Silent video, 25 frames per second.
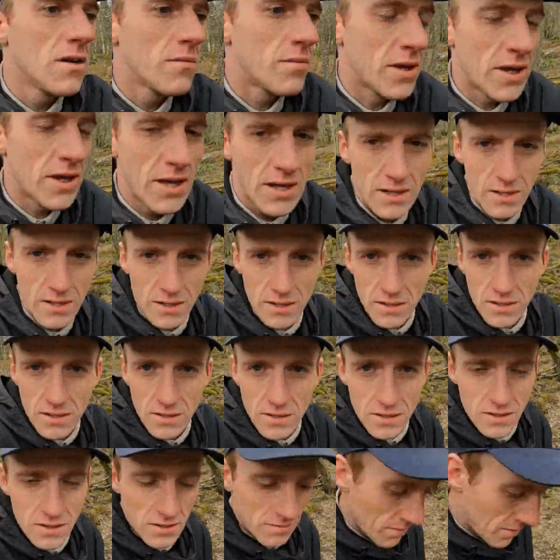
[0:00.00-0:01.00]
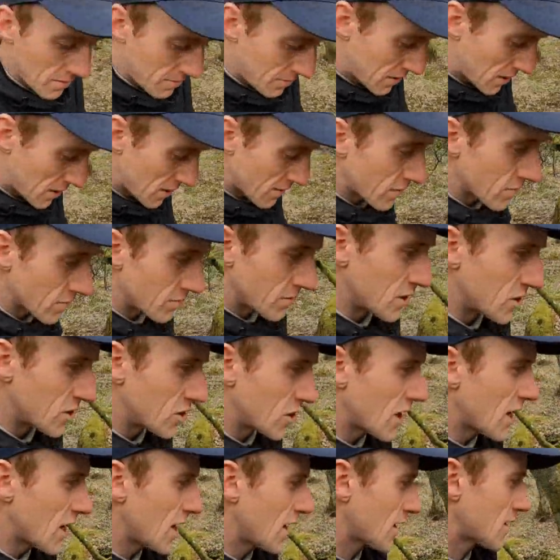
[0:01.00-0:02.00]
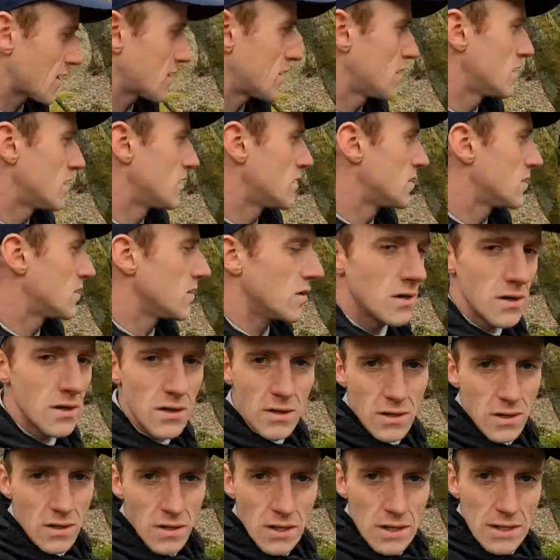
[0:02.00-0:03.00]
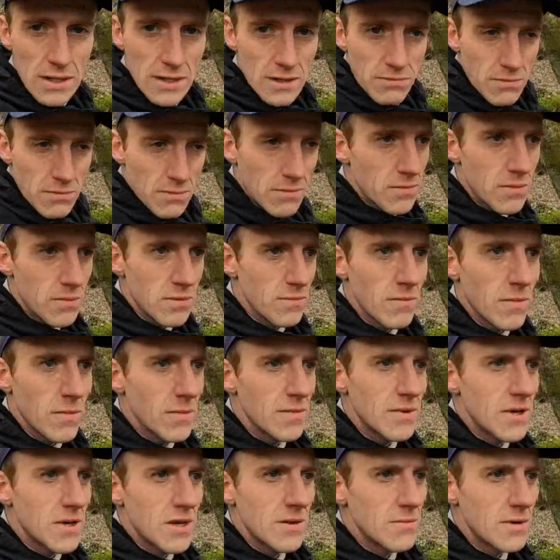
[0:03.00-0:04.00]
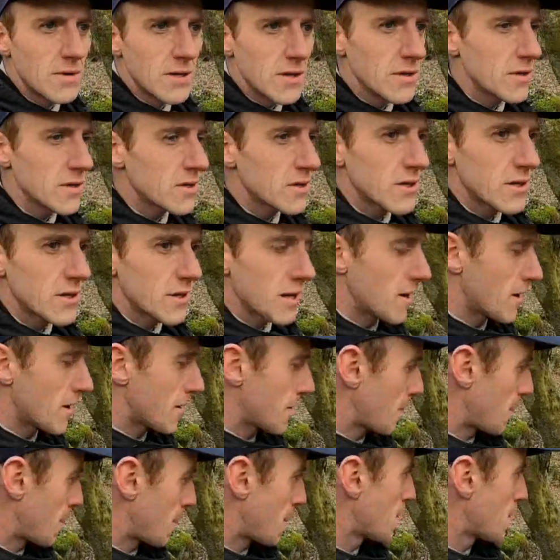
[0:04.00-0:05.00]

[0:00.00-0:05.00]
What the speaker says: But then it's maybe never been checked. Maybe nobody looks at that.